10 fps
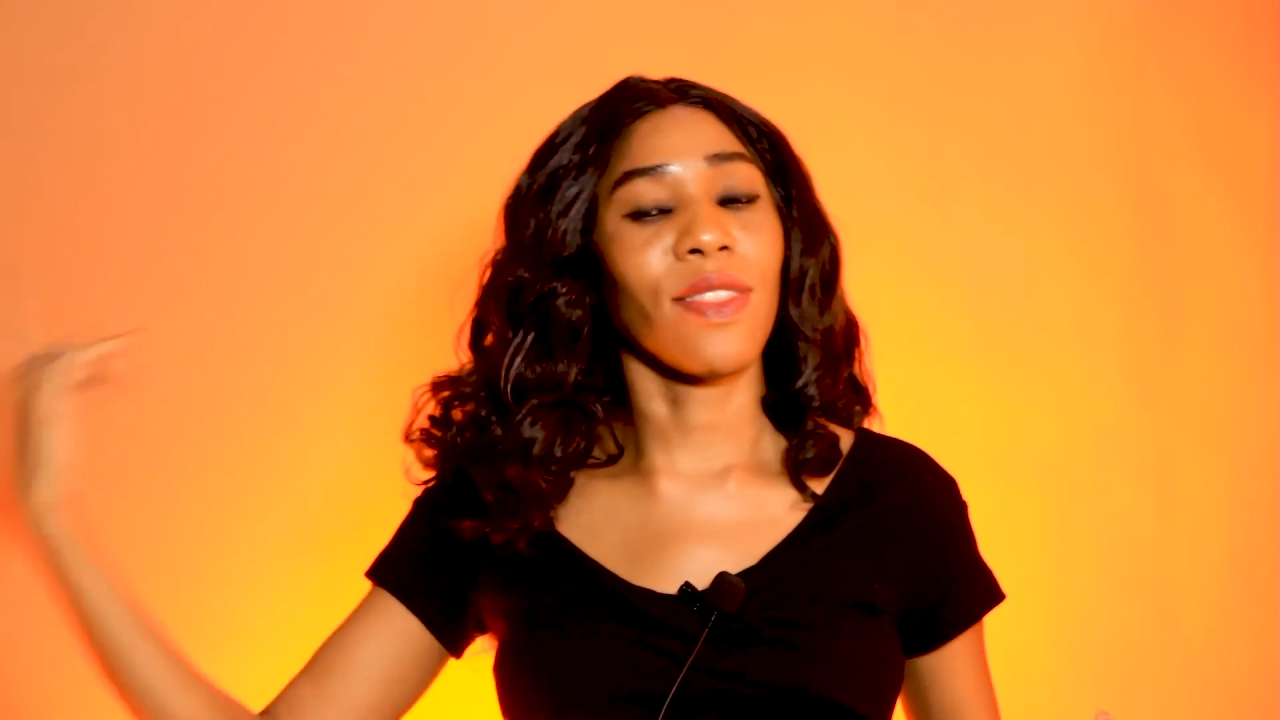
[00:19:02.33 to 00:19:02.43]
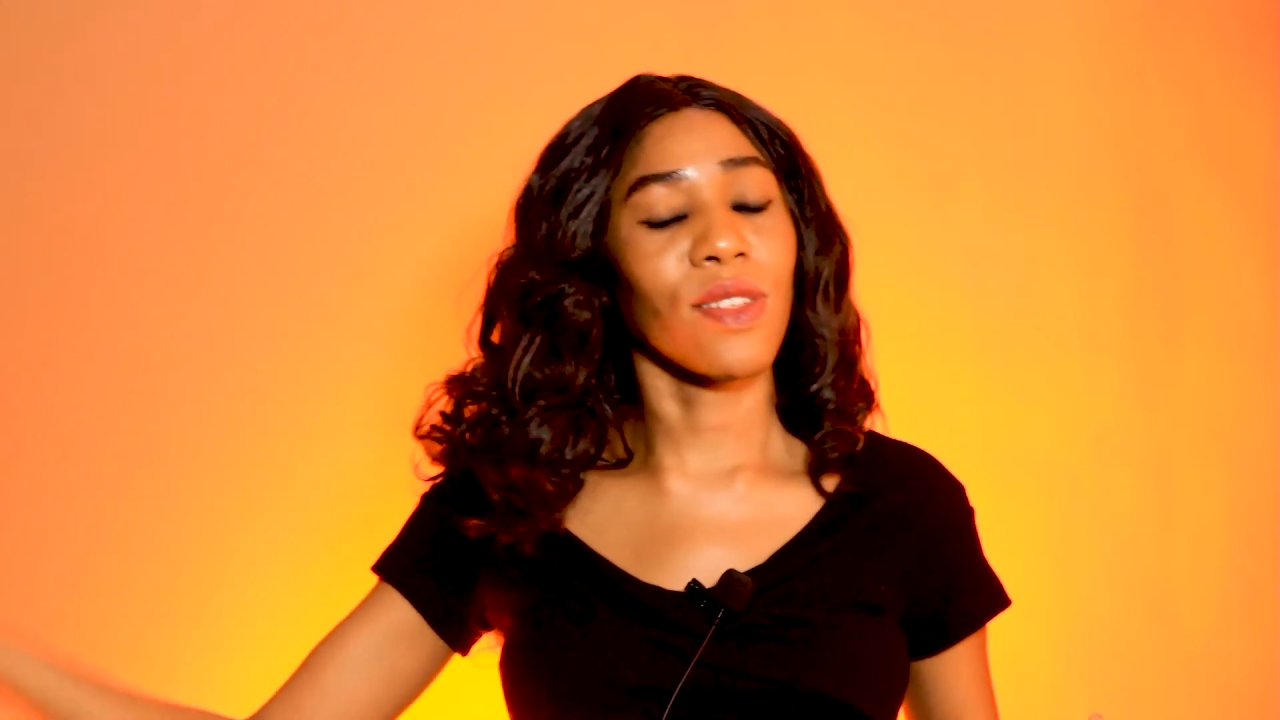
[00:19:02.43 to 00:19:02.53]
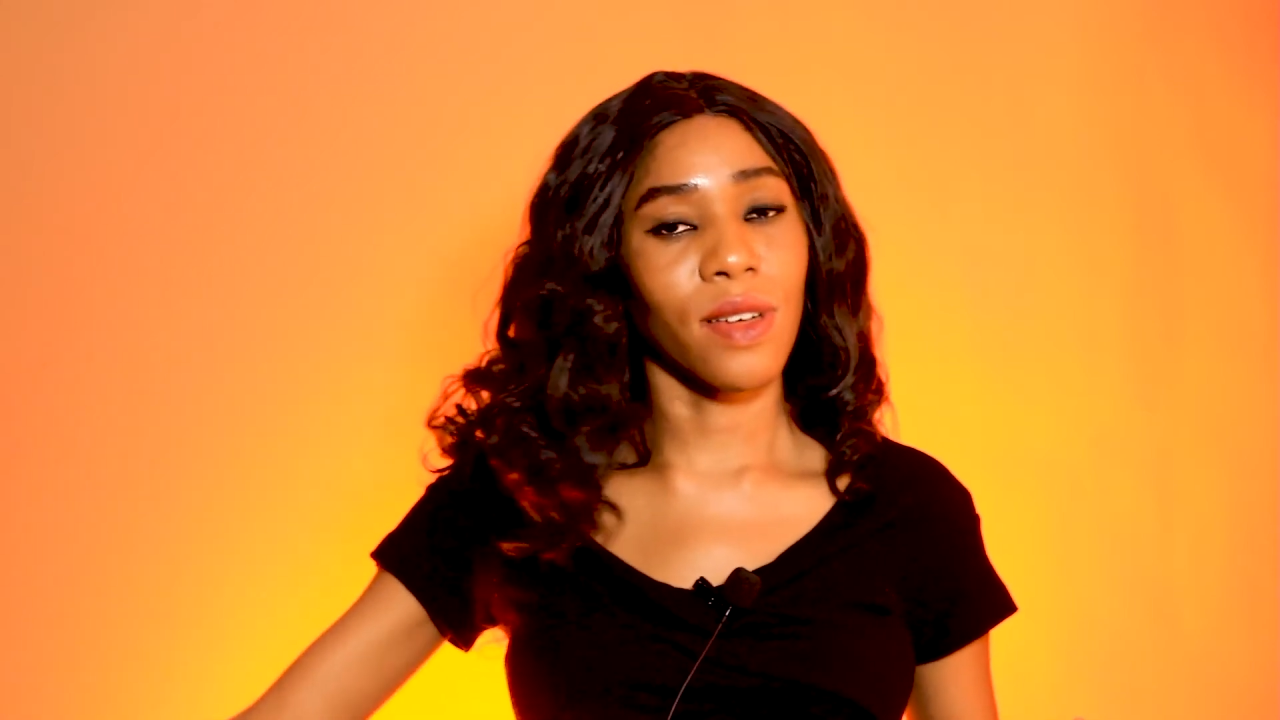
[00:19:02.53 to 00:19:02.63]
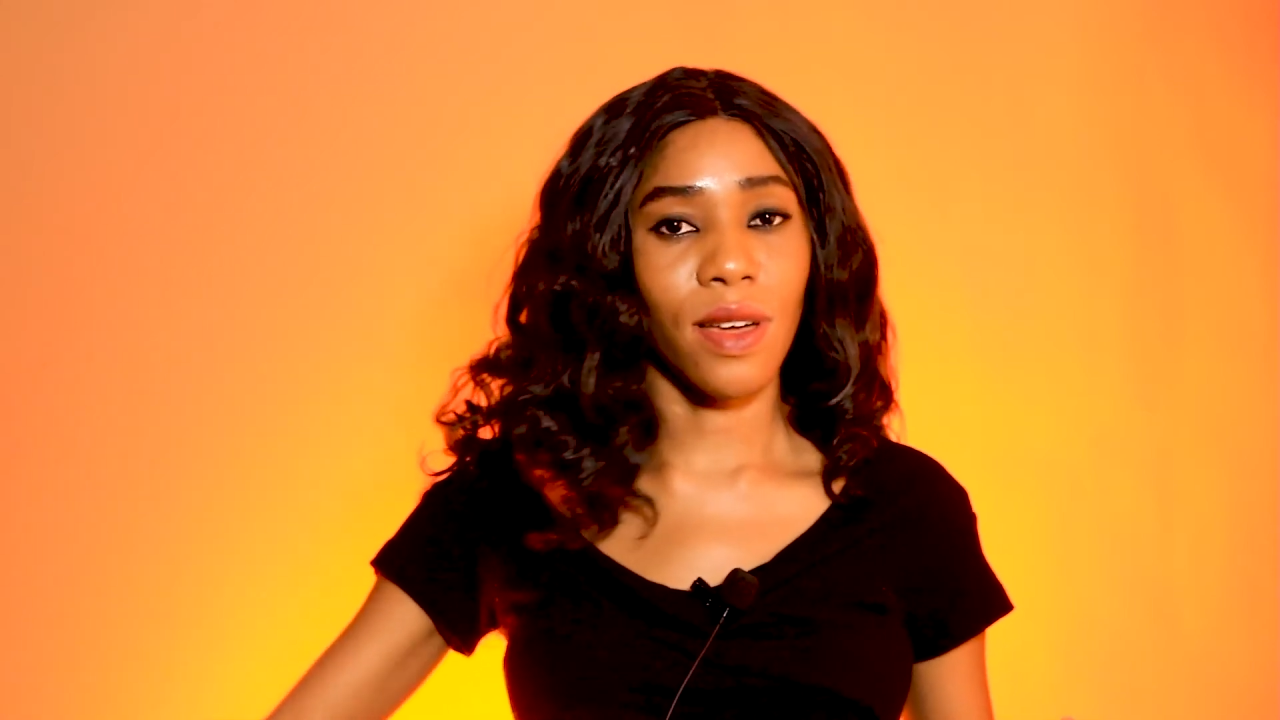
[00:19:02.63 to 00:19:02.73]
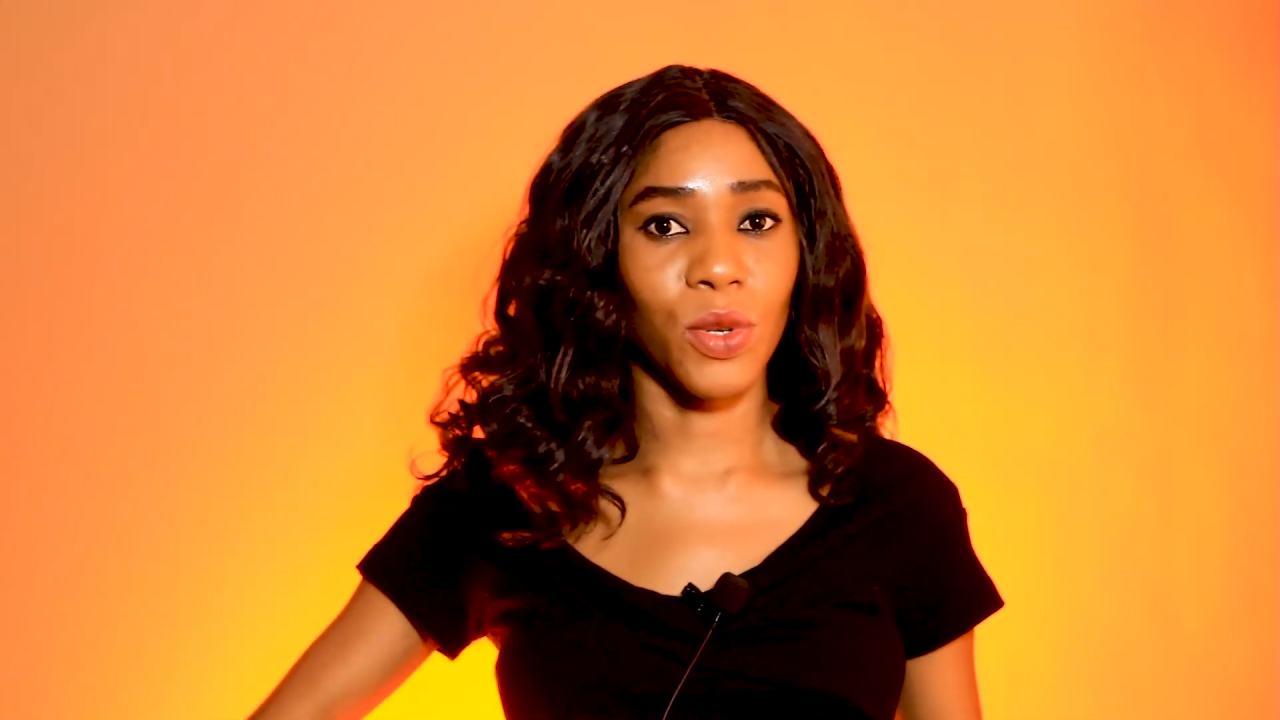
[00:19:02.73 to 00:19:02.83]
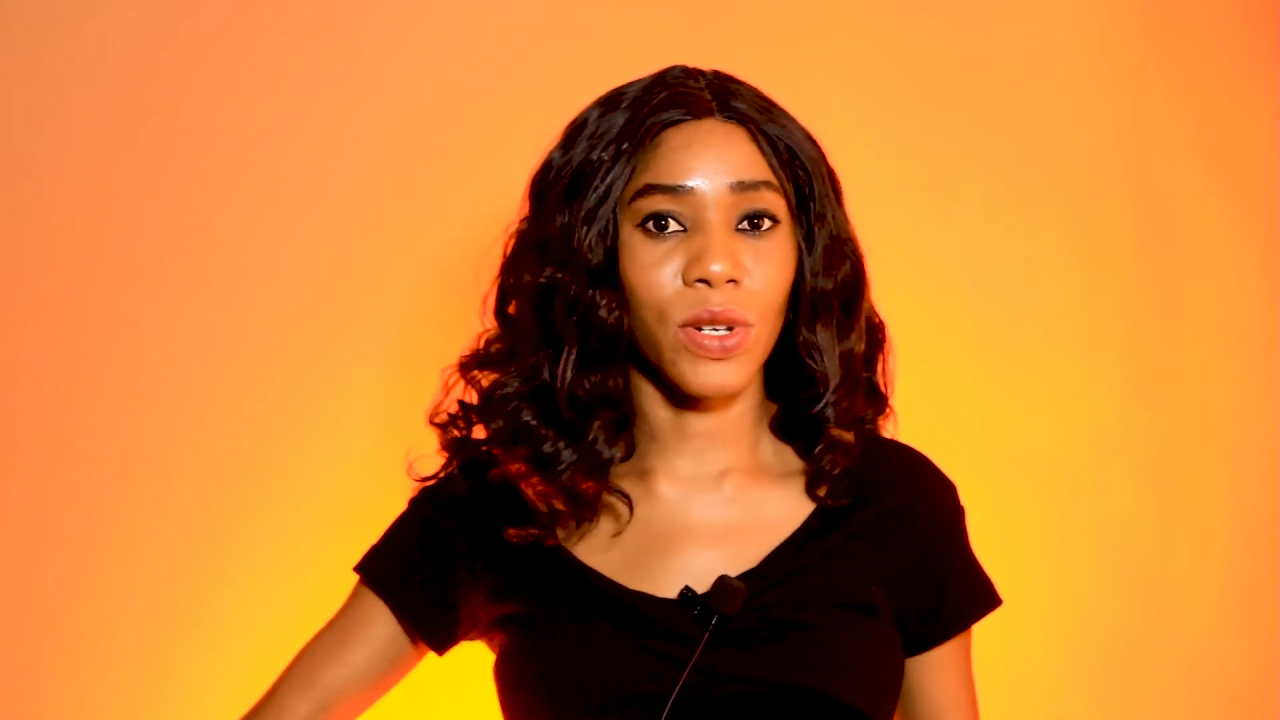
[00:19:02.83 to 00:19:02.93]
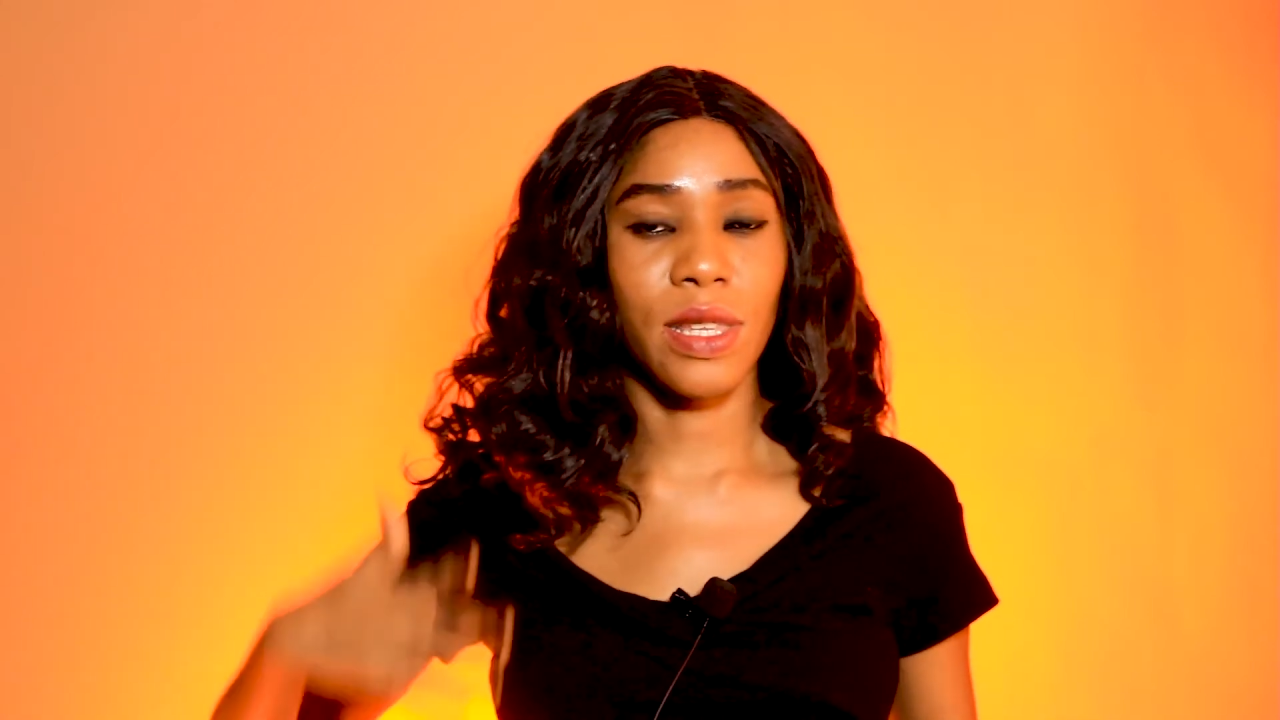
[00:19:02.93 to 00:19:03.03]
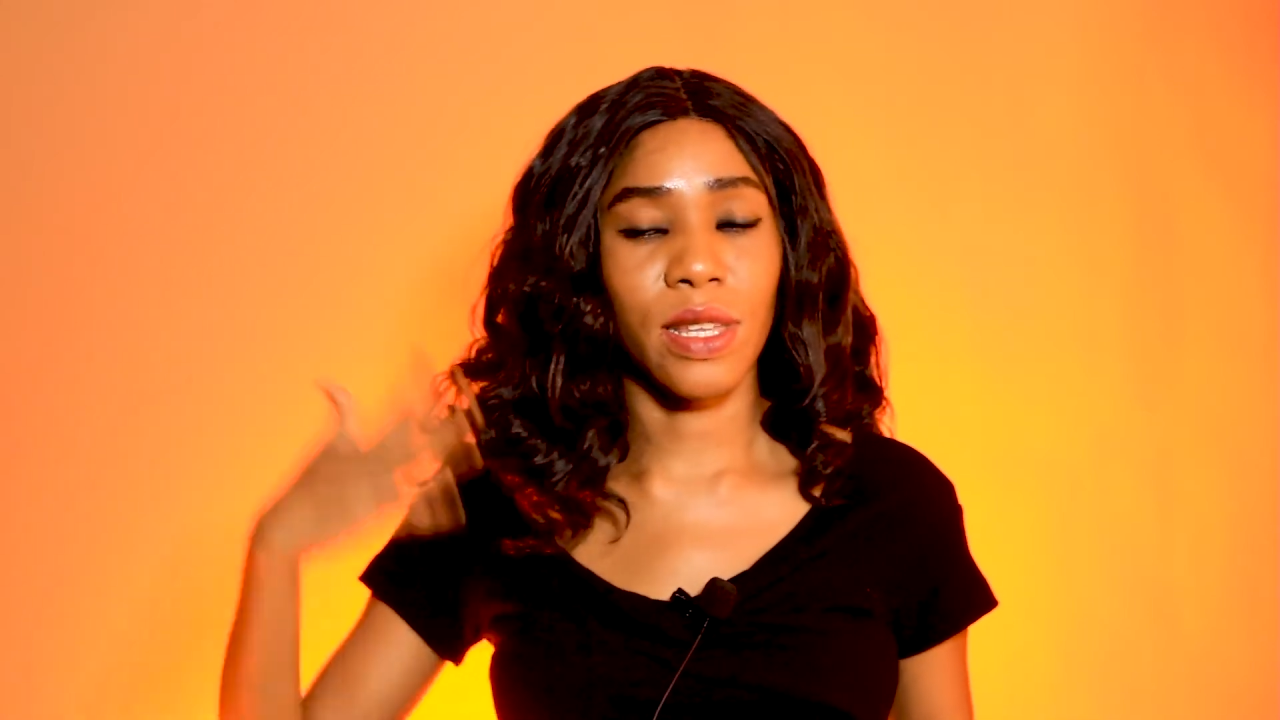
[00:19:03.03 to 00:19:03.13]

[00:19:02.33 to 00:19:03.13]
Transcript: the unit